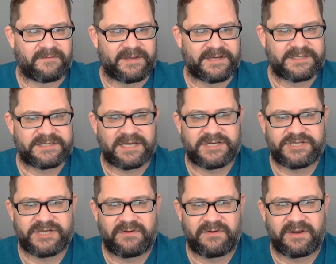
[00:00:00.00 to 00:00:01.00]
this. I
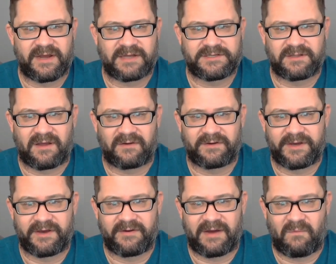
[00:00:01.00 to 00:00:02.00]
showed it not too long
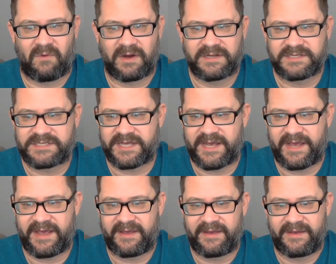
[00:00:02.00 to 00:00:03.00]
ago. I want to
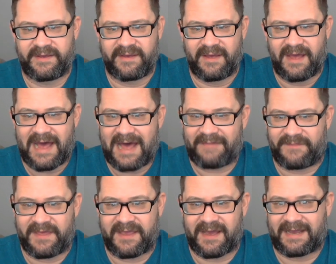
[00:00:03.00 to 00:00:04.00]
say, I
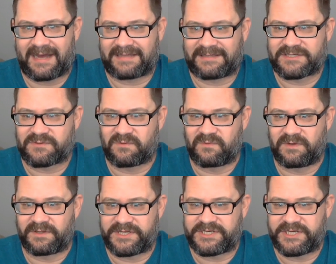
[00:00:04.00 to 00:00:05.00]
think I got this one
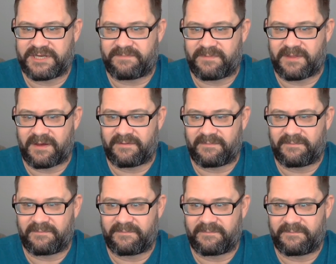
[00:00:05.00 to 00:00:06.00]
really cheap, though.
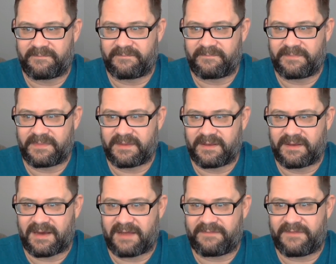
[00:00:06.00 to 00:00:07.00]

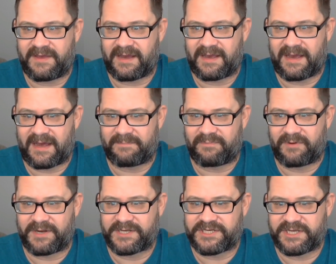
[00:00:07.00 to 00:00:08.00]
I think I got it
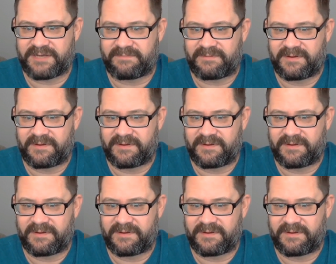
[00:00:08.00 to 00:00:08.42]
pretty cheap.